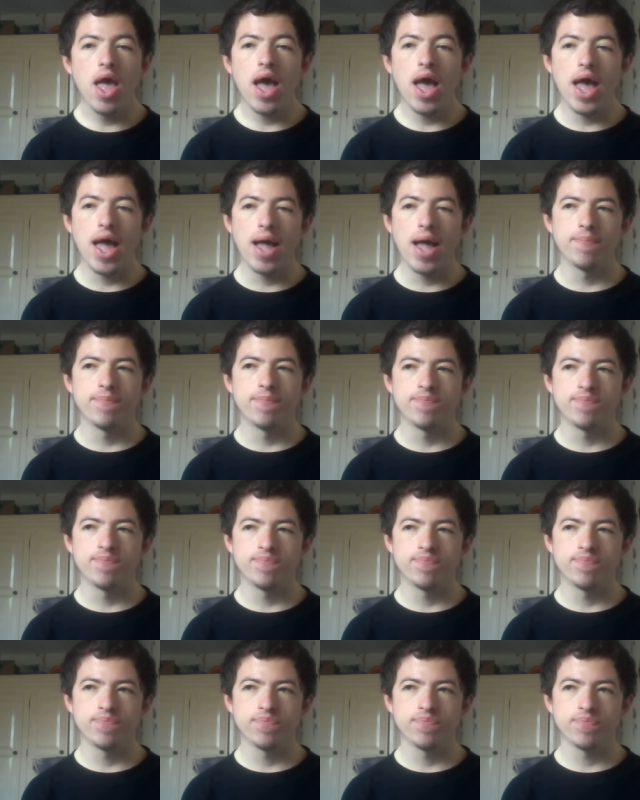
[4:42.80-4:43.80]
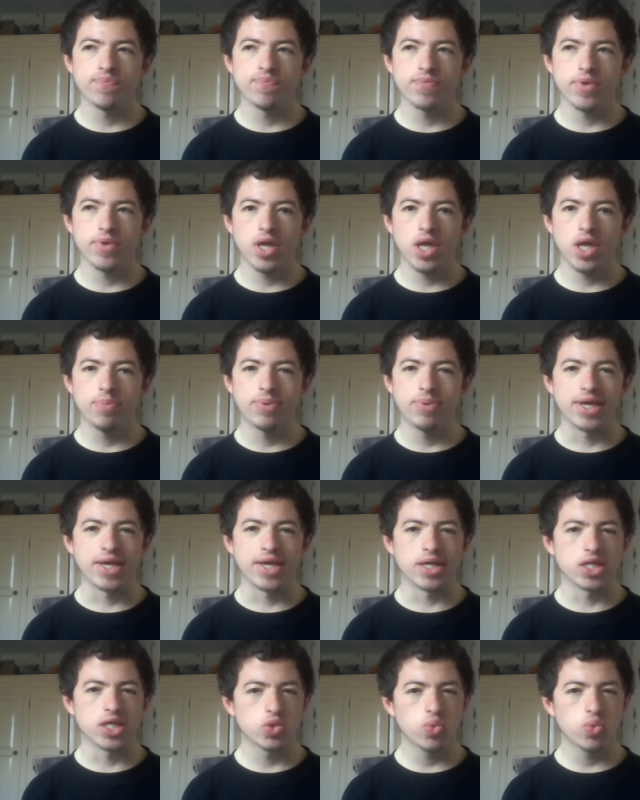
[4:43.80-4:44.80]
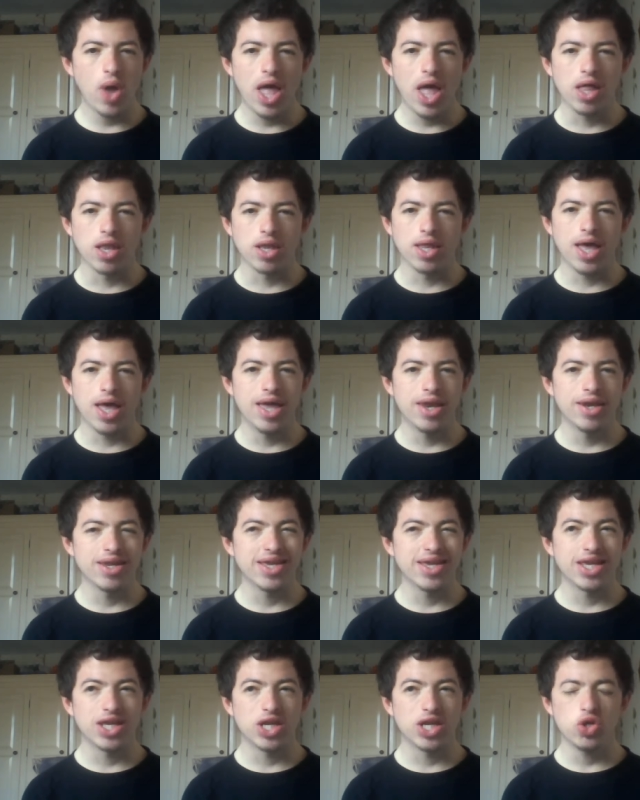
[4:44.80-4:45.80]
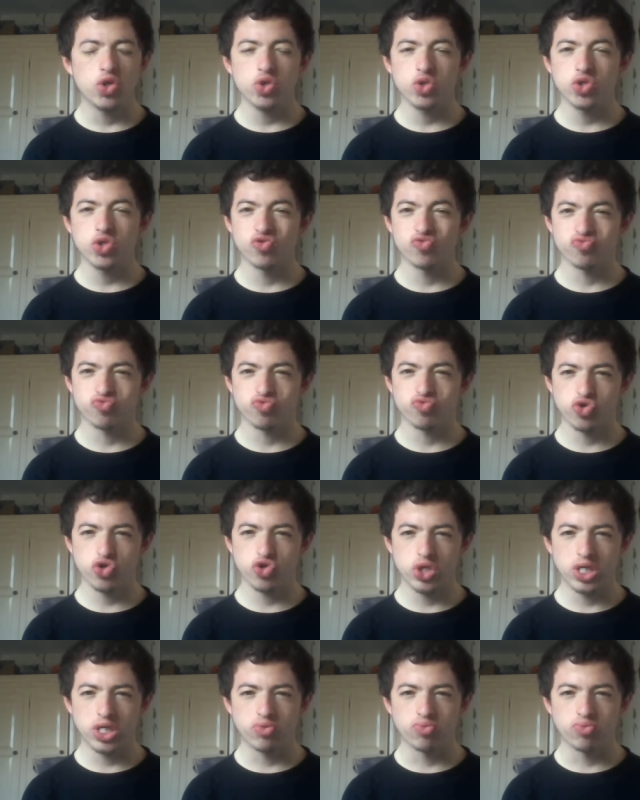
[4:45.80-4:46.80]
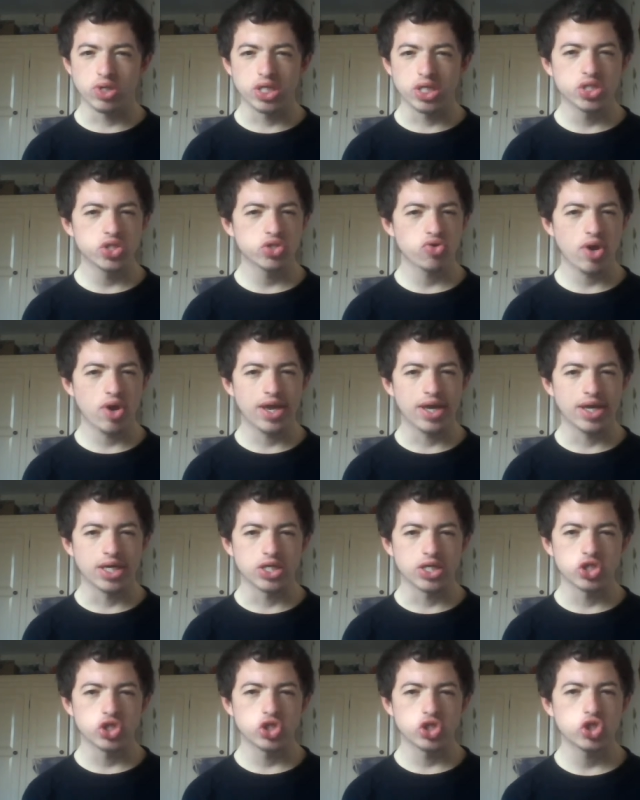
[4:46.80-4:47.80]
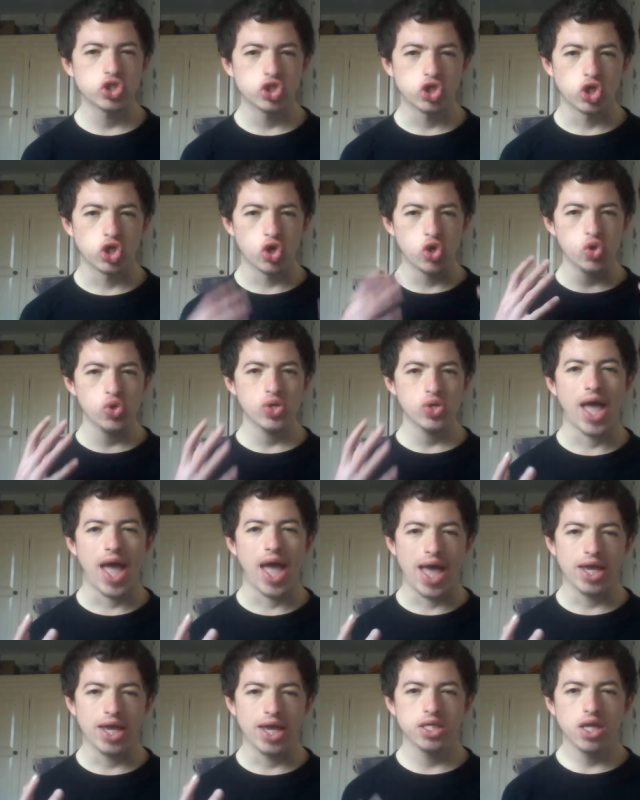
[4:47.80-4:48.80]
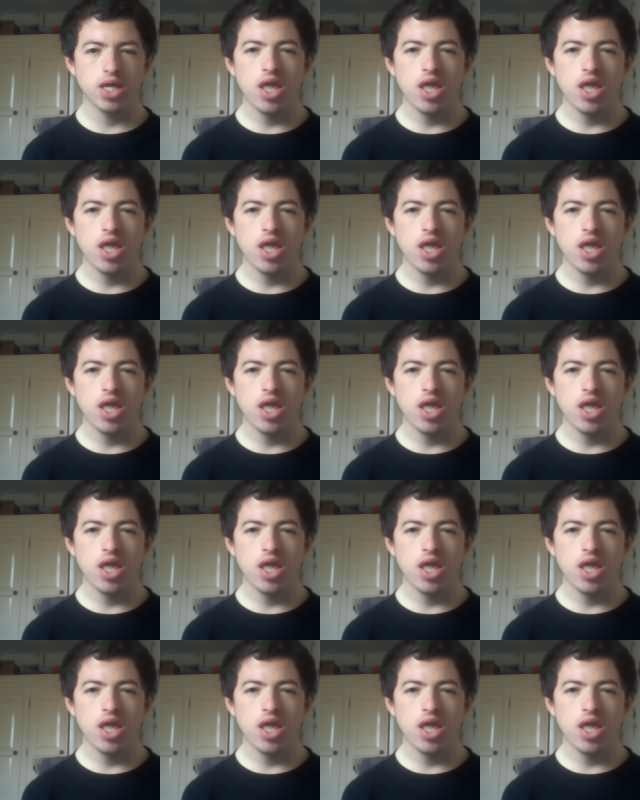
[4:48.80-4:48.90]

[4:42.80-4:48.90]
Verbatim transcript: um, appeared as well, and it looks really, really strange to look at.